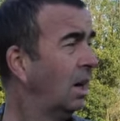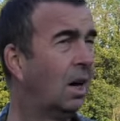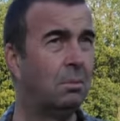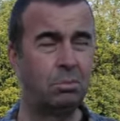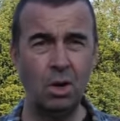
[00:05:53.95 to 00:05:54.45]

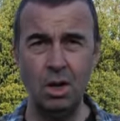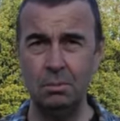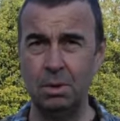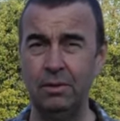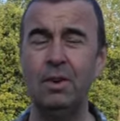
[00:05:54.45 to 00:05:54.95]
a
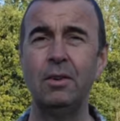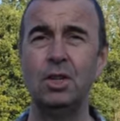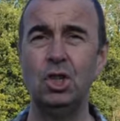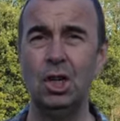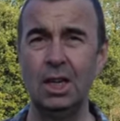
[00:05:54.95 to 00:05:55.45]
bright but very
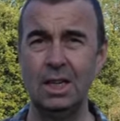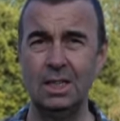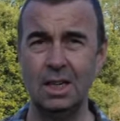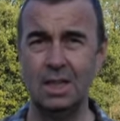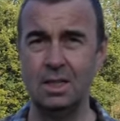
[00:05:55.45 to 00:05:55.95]
chilly
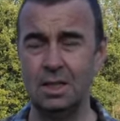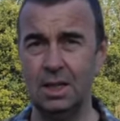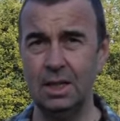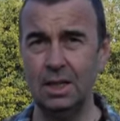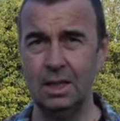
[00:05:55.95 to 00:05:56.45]
day
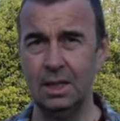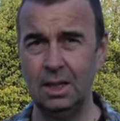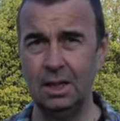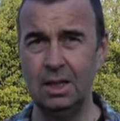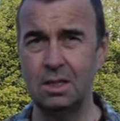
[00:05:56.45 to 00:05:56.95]
today.
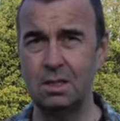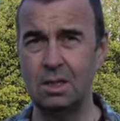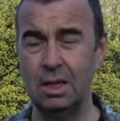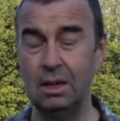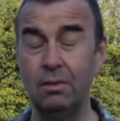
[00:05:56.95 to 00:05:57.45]
Uh, it's
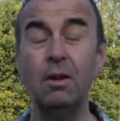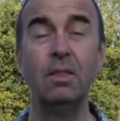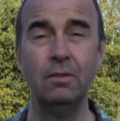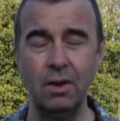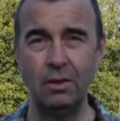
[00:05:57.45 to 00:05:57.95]
the
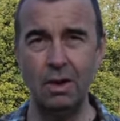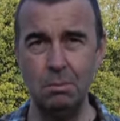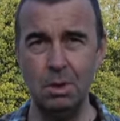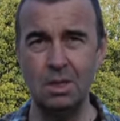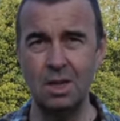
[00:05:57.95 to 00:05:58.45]
5th of
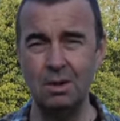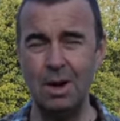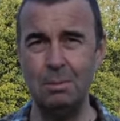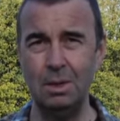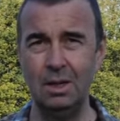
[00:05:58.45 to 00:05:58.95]
November, so
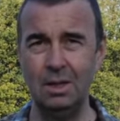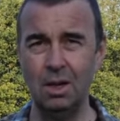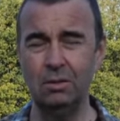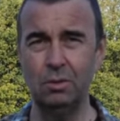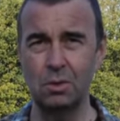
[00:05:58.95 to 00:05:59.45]
happy
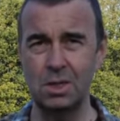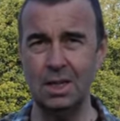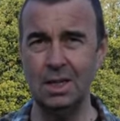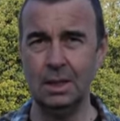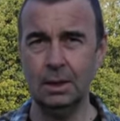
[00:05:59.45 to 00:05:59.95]
Guy Fawkes
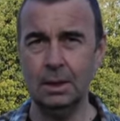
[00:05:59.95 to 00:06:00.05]
Day.